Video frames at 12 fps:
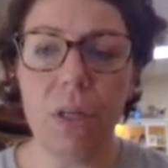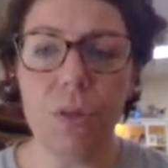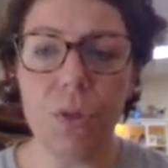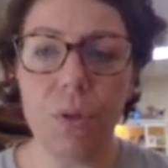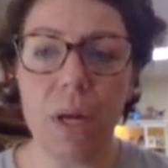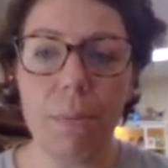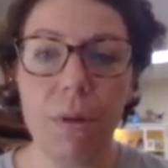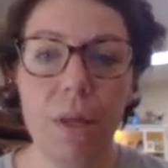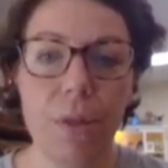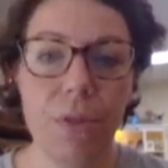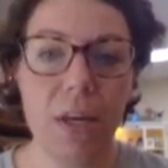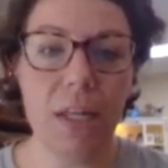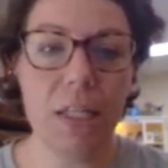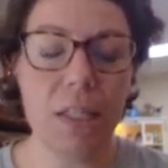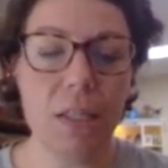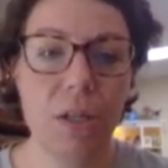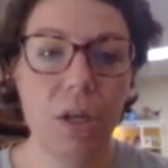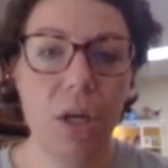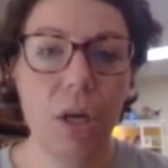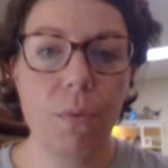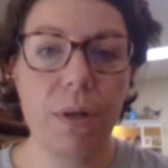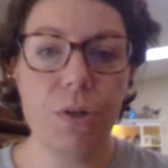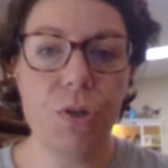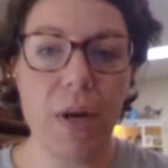So a couple of things.
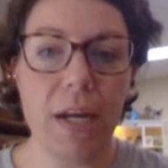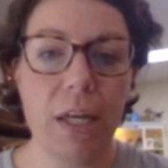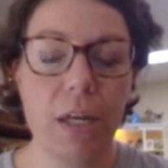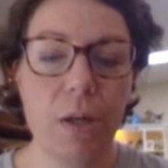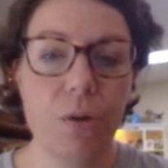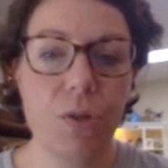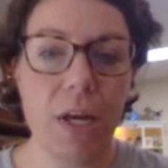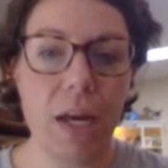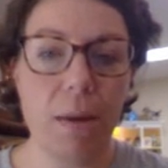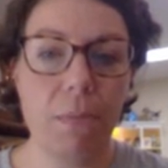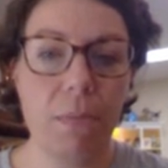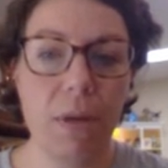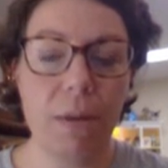When you're tracking your time,